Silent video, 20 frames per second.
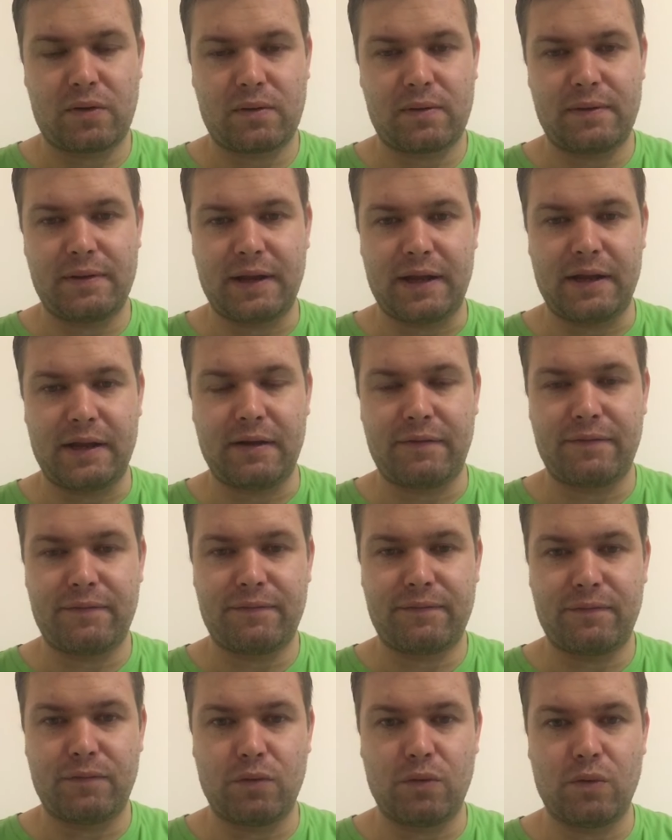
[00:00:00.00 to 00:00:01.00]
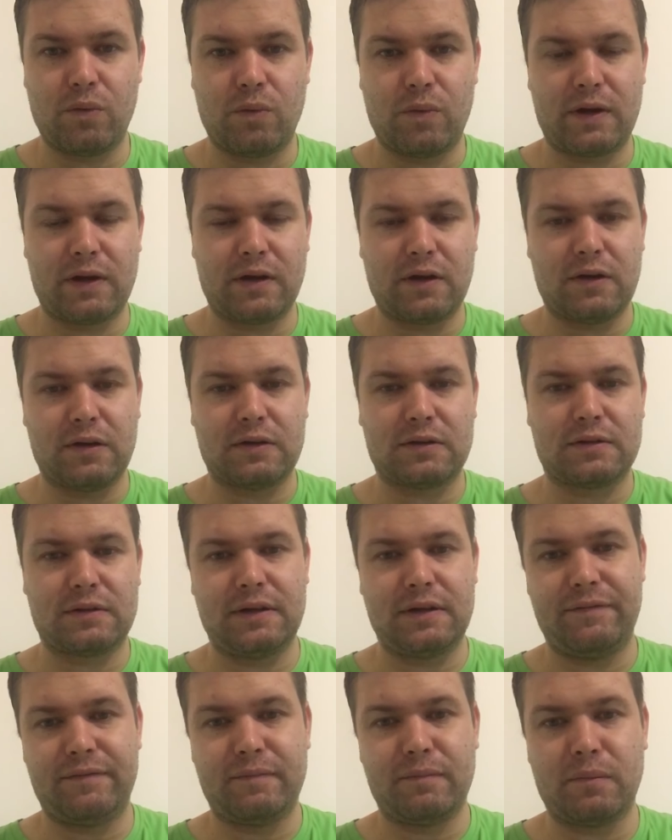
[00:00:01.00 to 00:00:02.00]
94 winners,
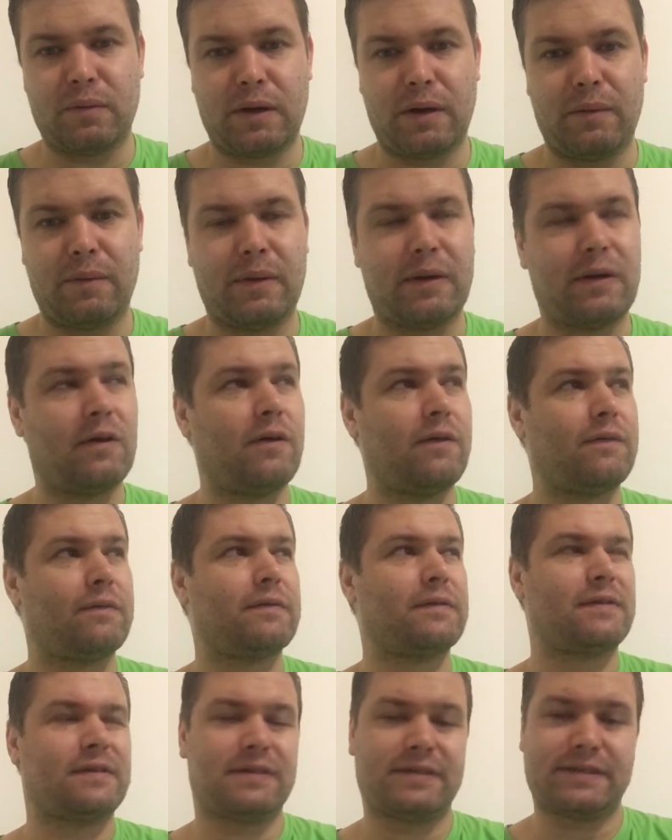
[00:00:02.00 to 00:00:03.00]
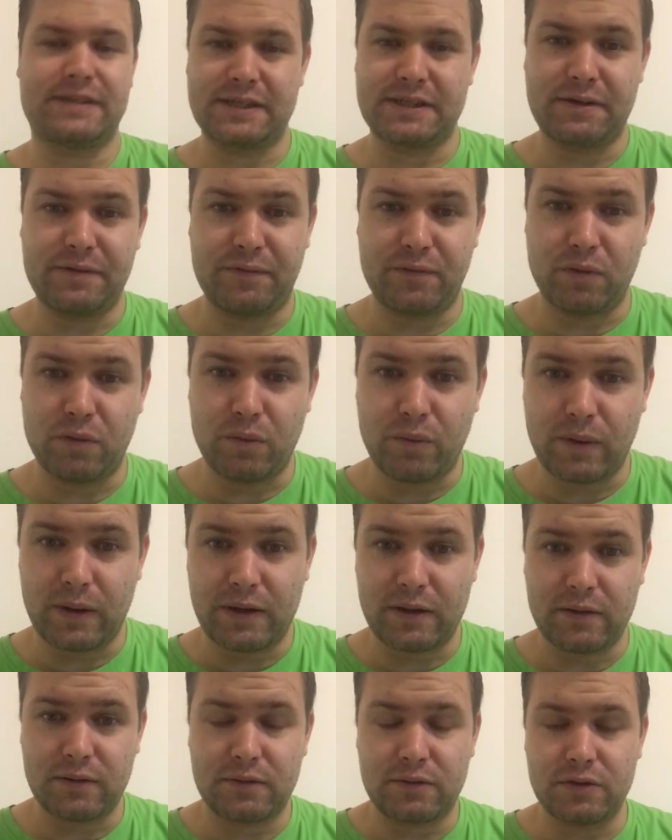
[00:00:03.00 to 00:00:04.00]
even money winners, 64
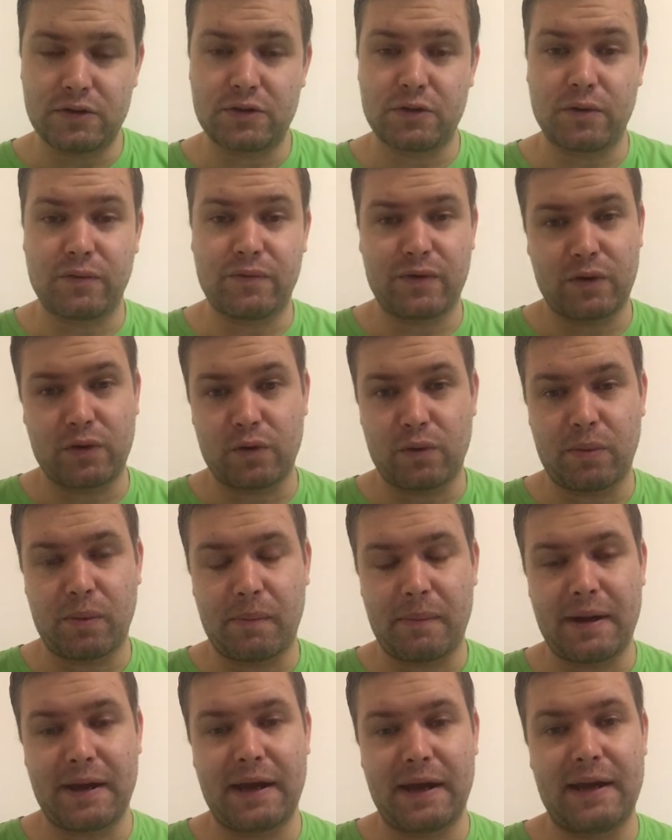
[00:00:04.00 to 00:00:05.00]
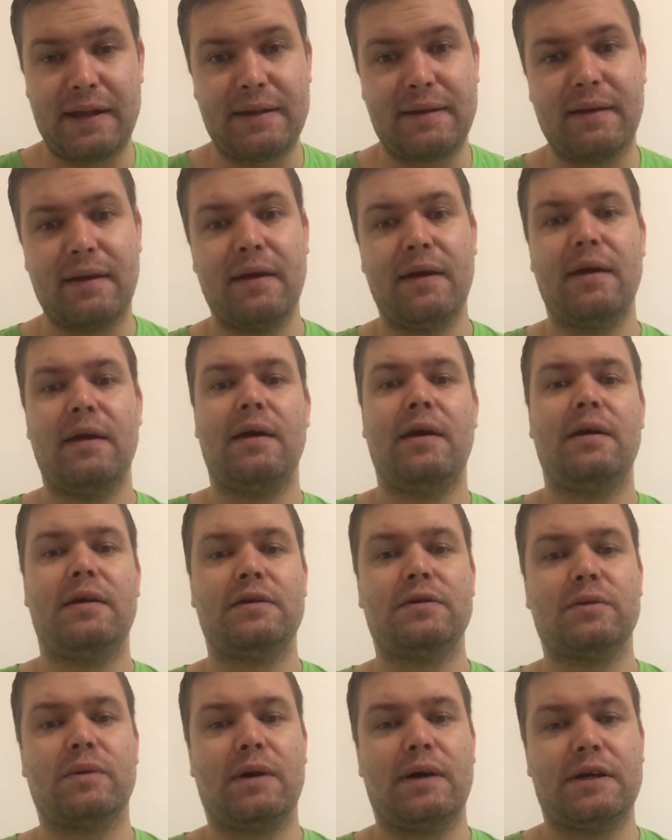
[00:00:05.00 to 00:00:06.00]
winners, just off the top of my head.
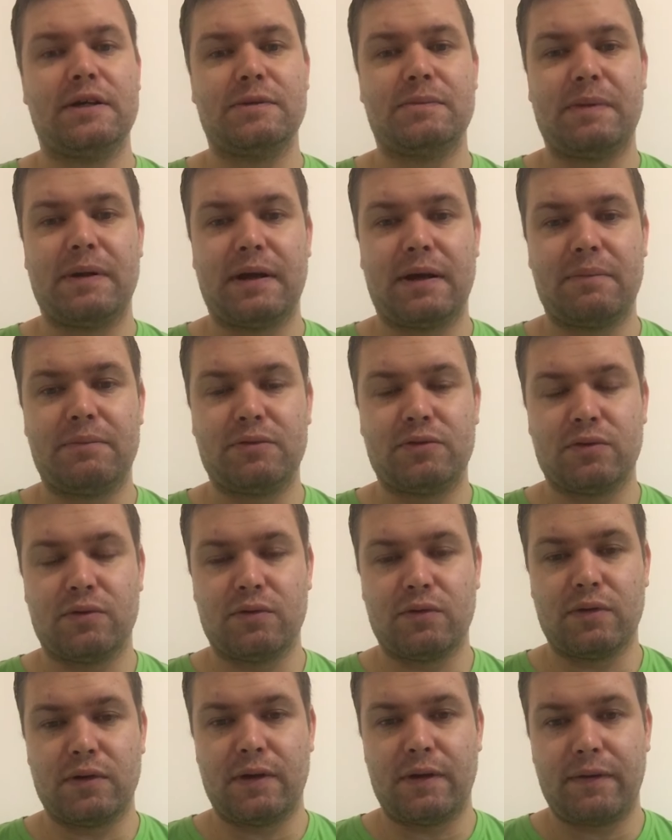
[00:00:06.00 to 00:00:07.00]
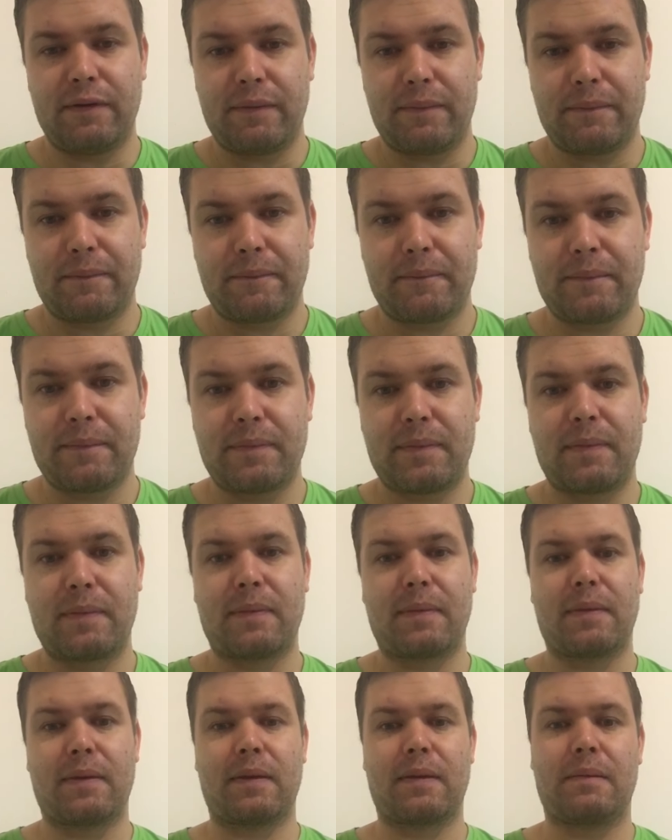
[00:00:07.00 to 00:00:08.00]
So it has been absolutely
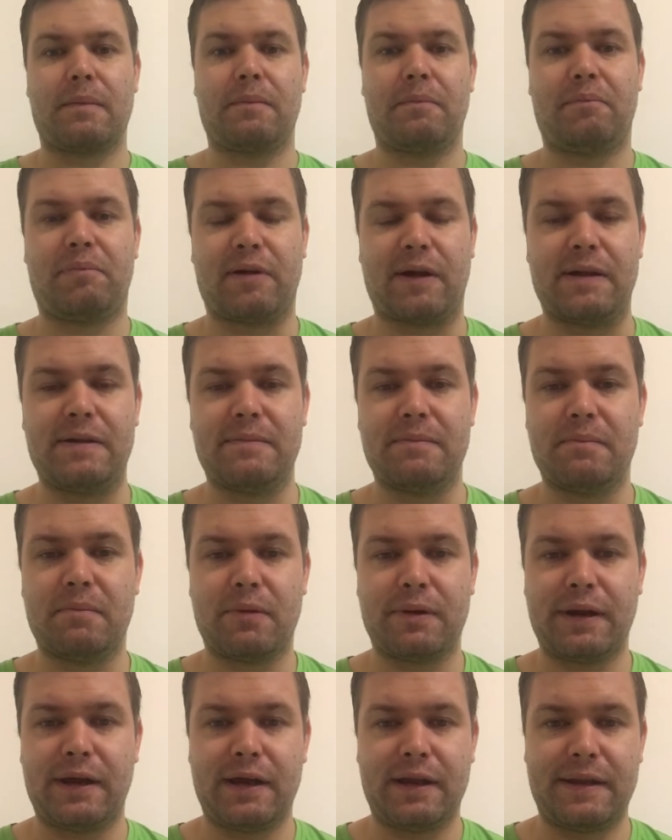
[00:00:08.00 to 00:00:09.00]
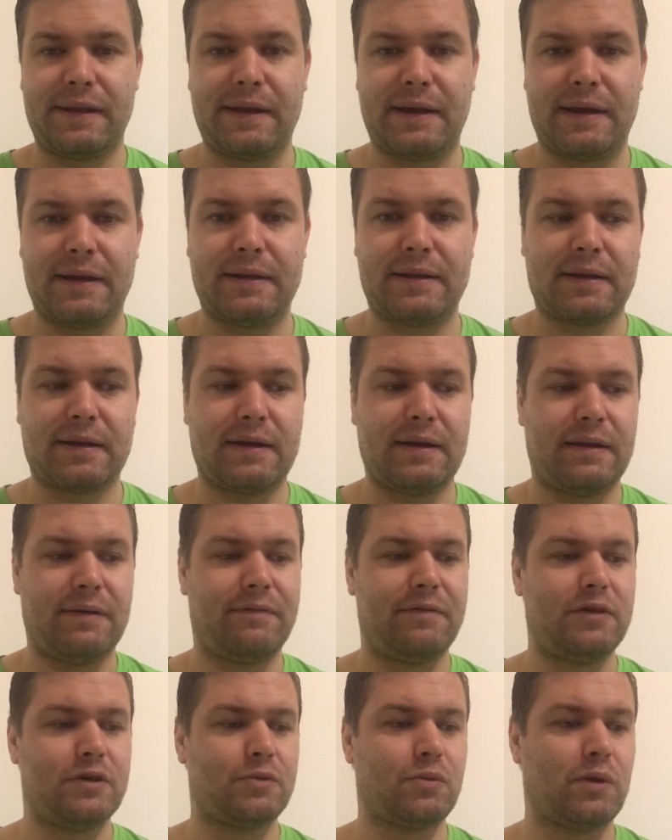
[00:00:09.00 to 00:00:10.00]
printing money in that. And
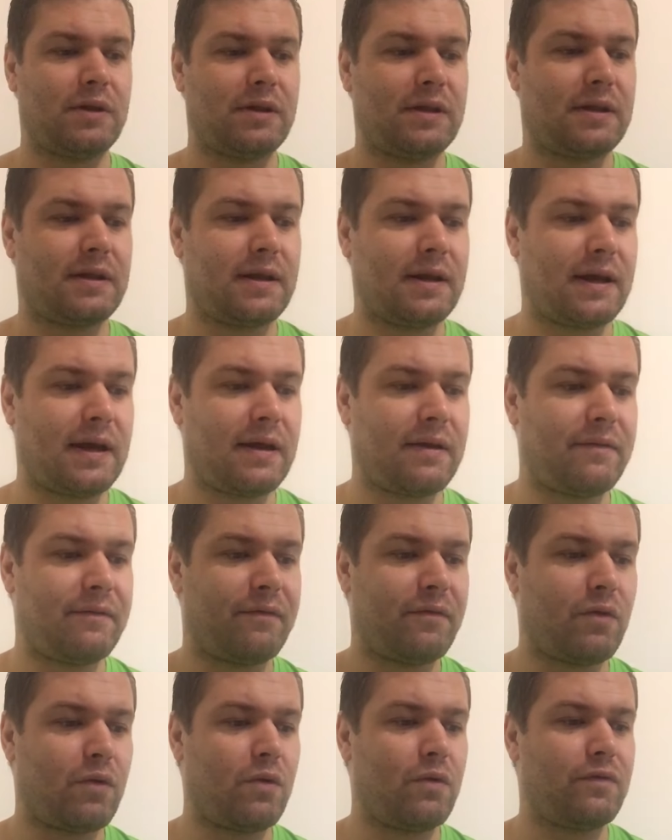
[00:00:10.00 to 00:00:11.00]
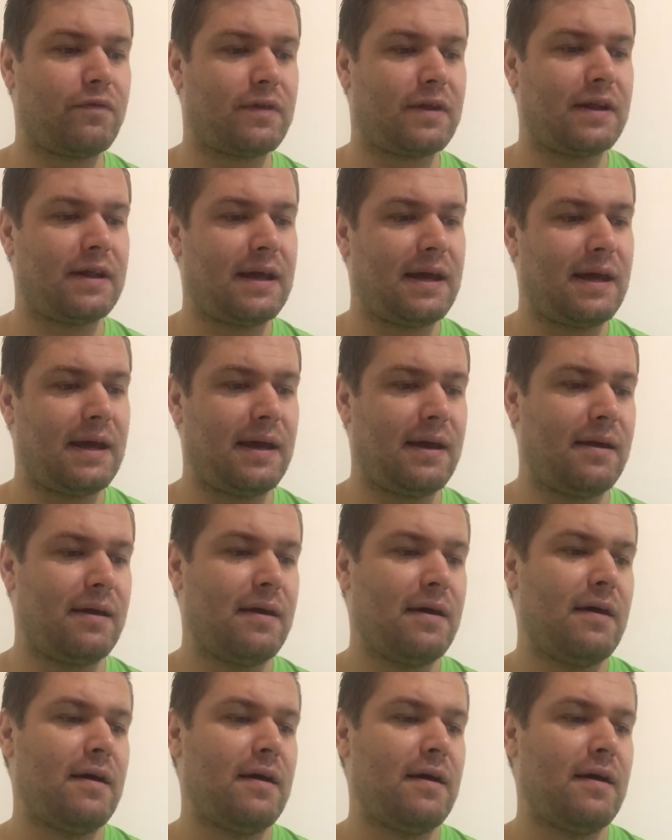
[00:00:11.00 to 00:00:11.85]
if you want to get involved today,